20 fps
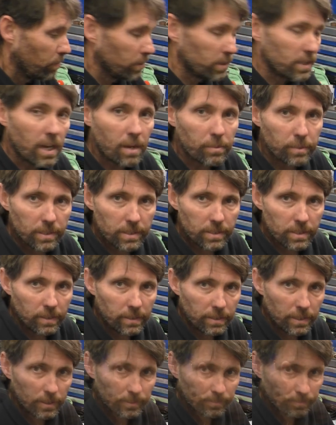We'll start with the
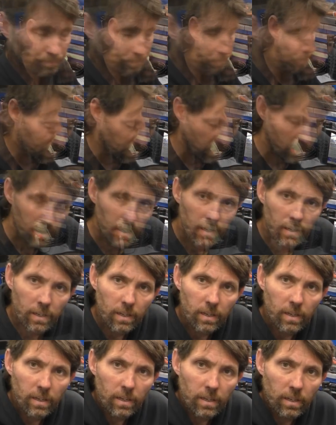cylinder.
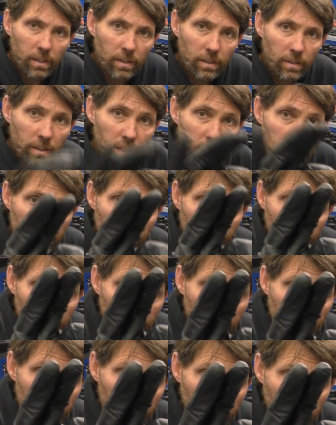These are the
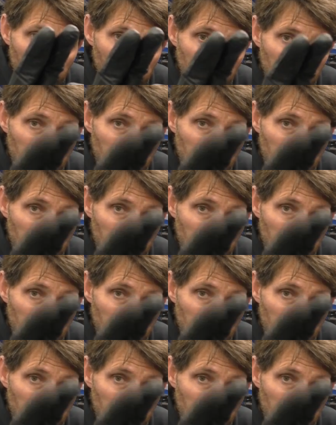fittings we're going